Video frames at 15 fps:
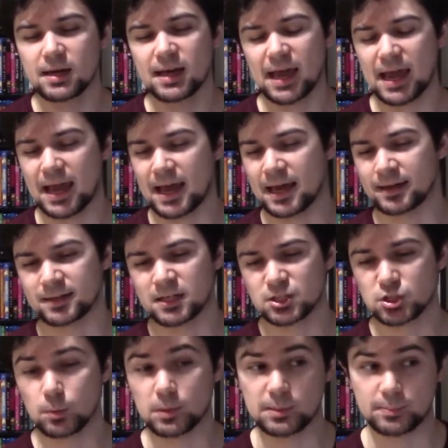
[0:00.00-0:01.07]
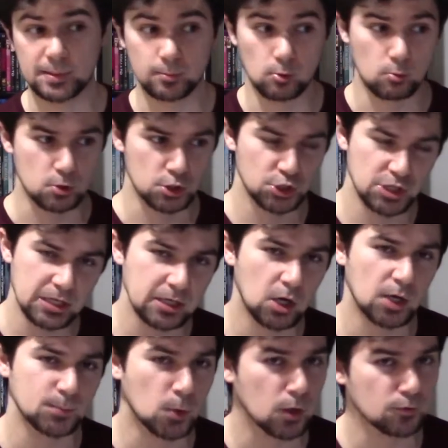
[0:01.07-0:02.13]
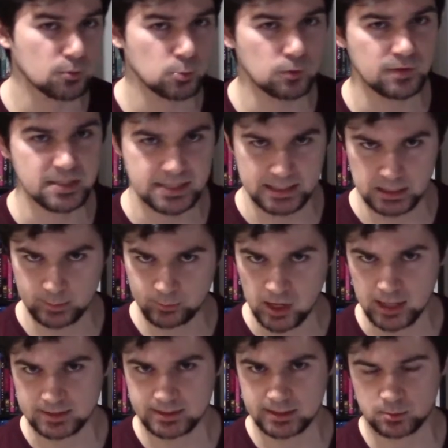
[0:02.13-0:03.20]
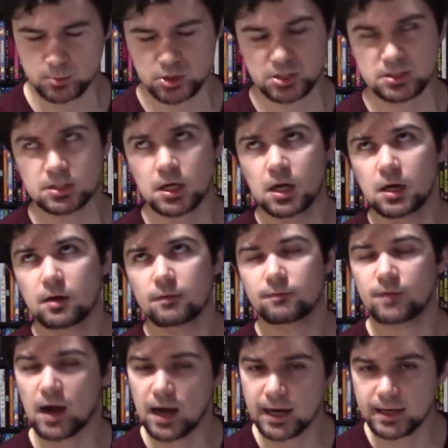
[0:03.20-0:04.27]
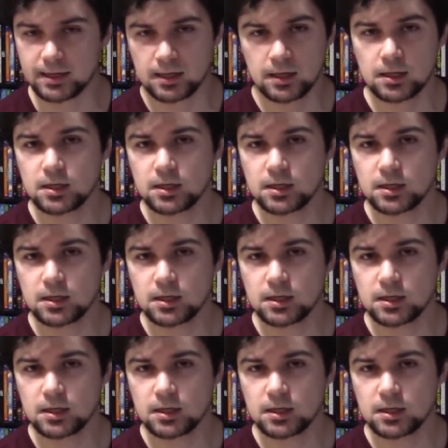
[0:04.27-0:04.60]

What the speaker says: and so many people were shitting on Marvel movies in the process, which is fine.